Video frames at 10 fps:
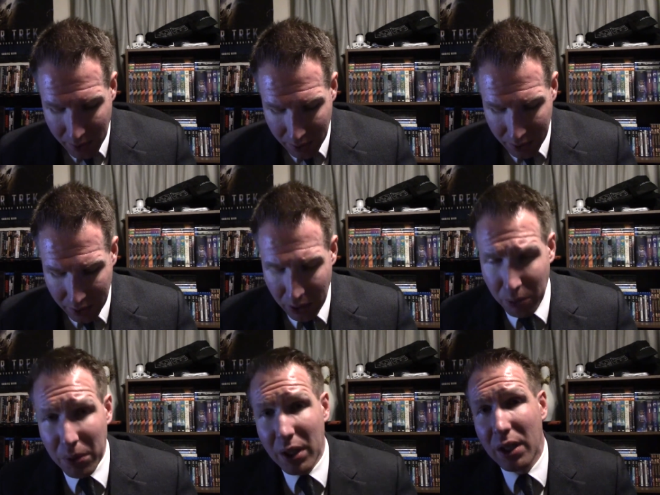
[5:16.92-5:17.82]

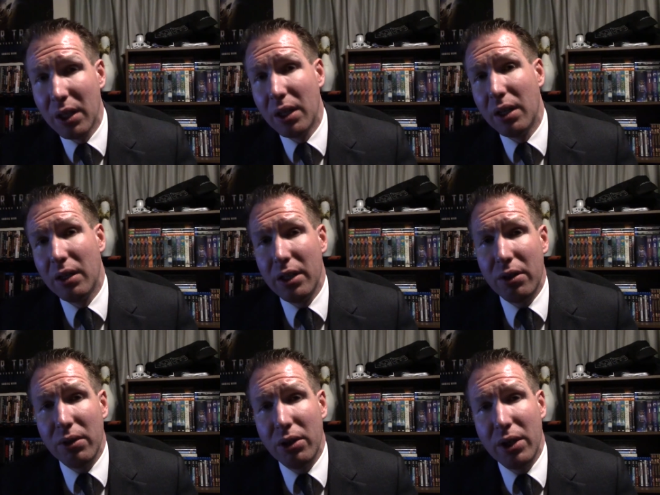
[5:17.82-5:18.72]
So let's
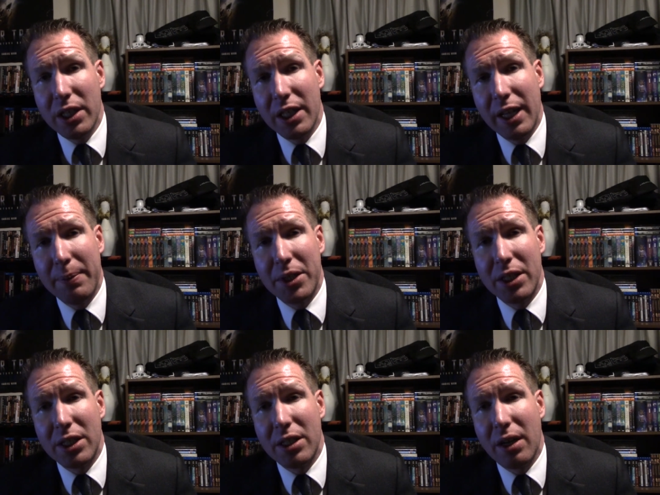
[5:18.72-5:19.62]
go into the
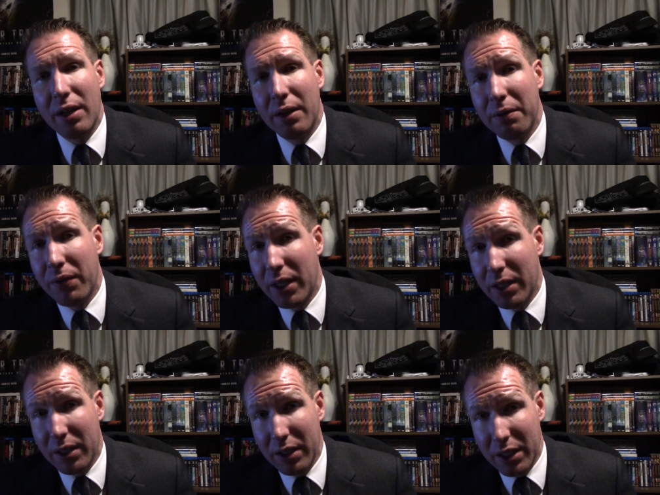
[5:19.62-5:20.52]
synopsis of
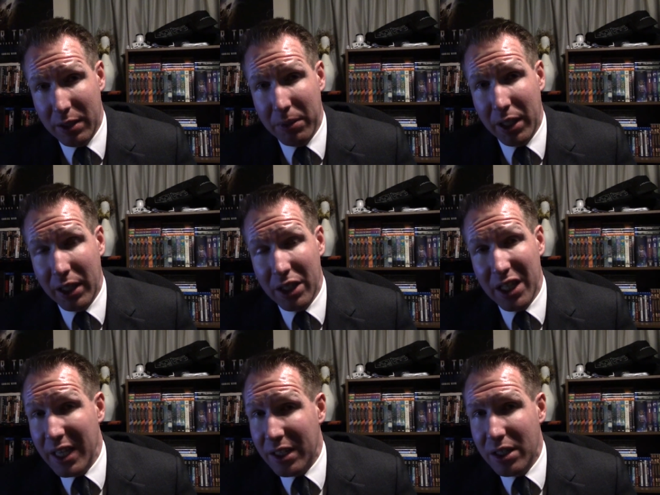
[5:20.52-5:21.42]
Stevie King's
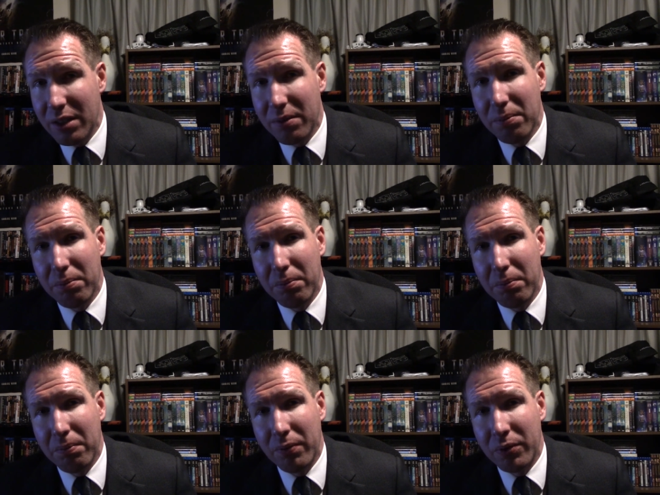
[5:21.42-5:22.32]
It
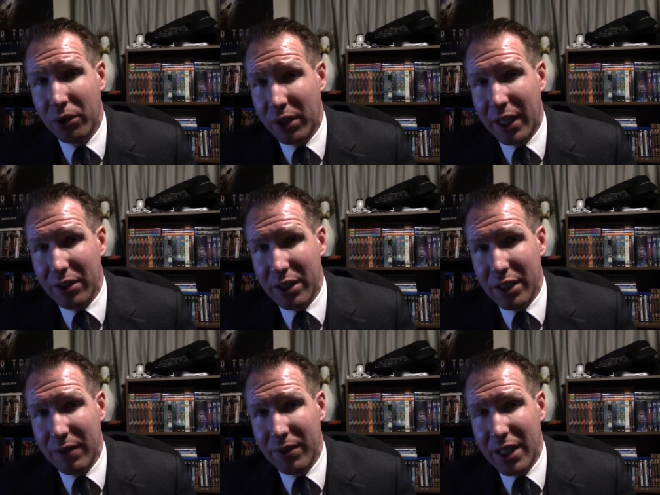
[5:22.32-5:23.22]
from
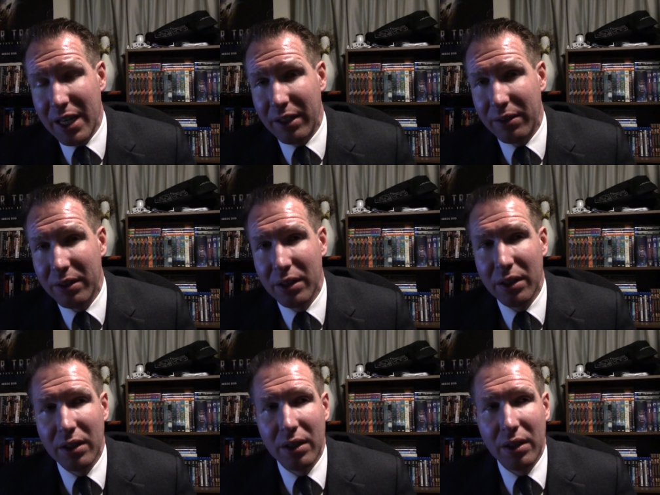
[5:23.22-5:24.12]
2017.
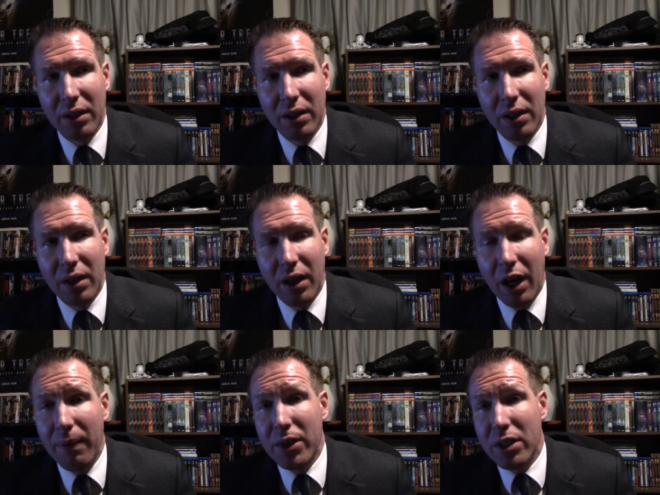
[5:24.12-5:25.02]

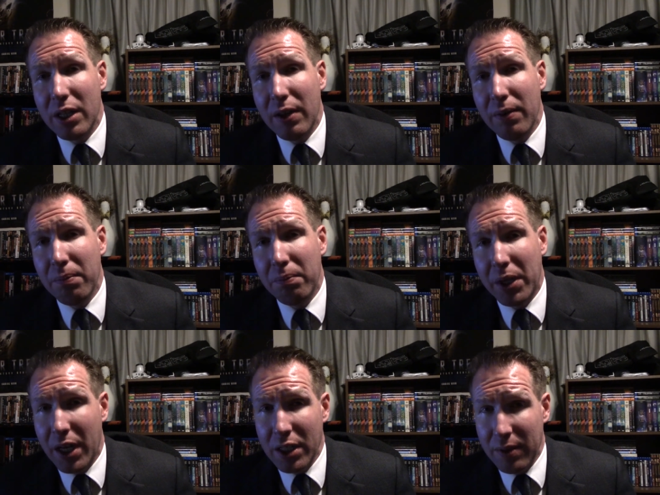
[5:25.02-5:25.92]
Obviously,
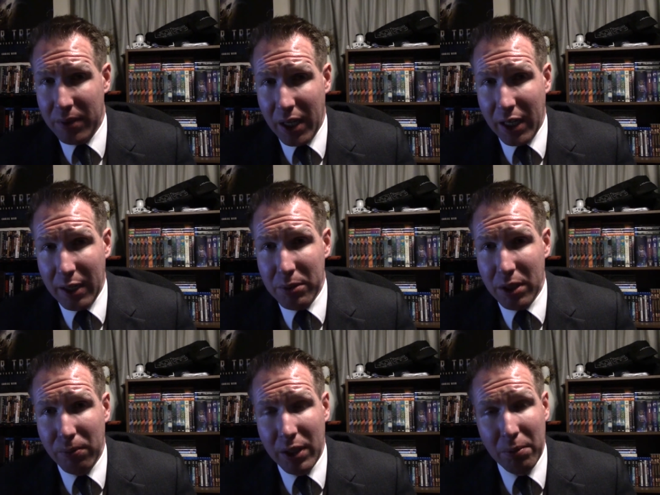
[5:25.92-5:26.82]
because of times
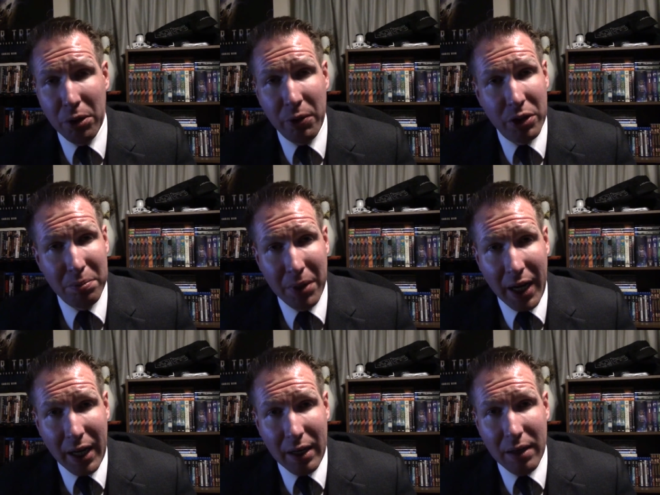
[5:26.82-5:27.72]
of when the movie was
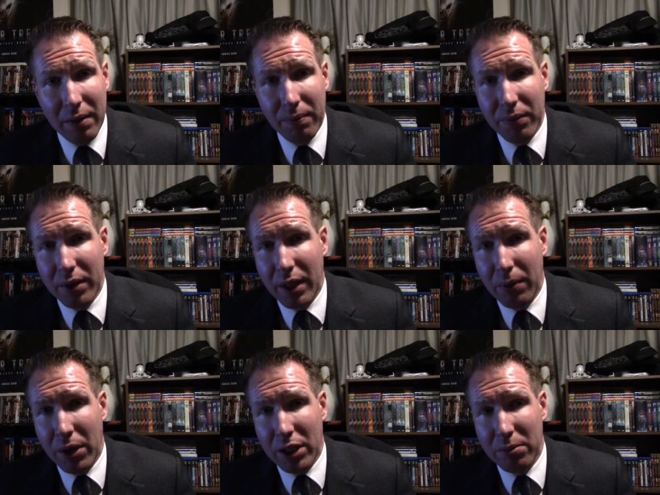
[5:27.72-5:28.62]
made, they
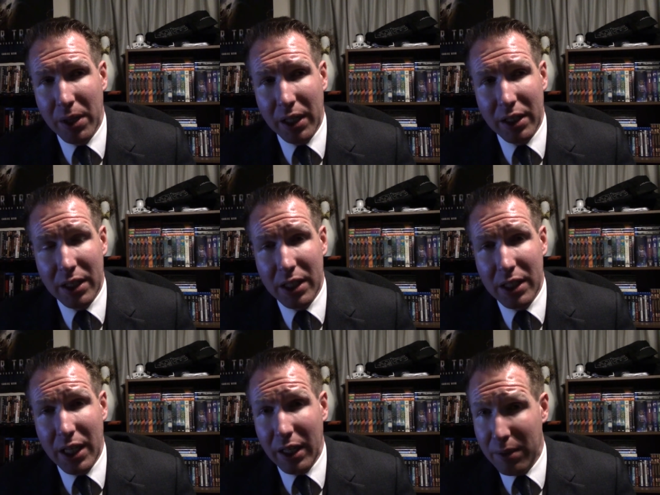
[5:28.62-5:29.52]
want to make the
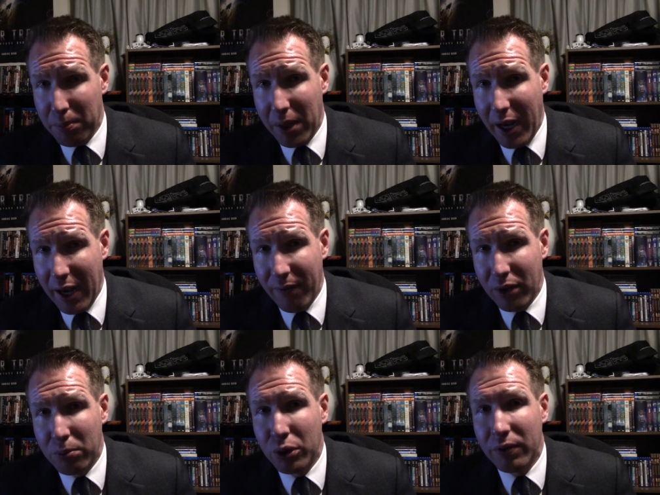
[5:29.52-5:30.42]
second half of
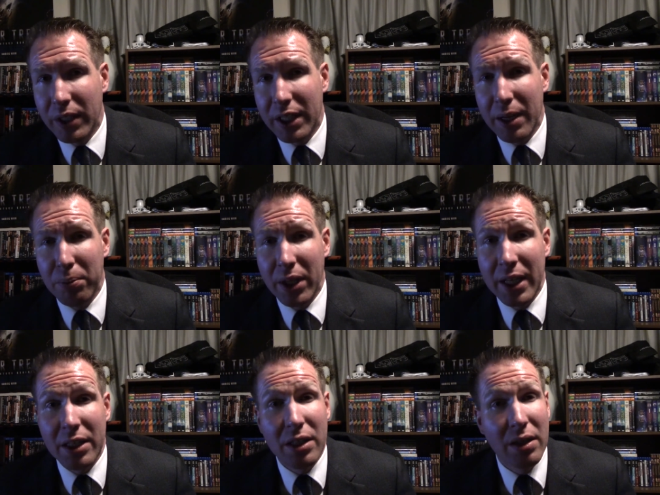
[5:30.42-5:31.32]
the movie take
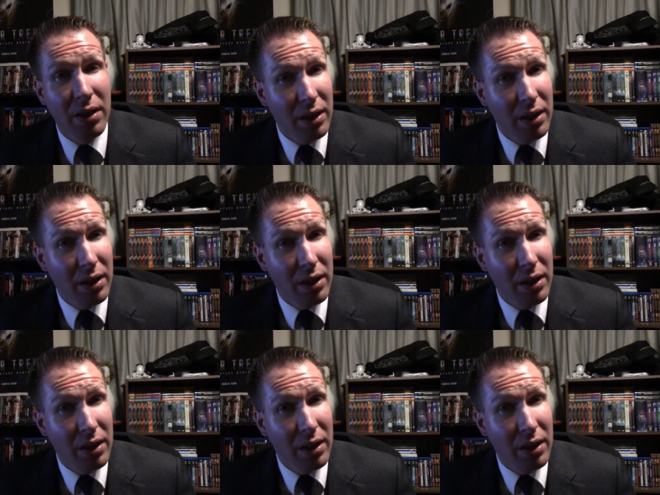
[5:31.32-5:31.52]
place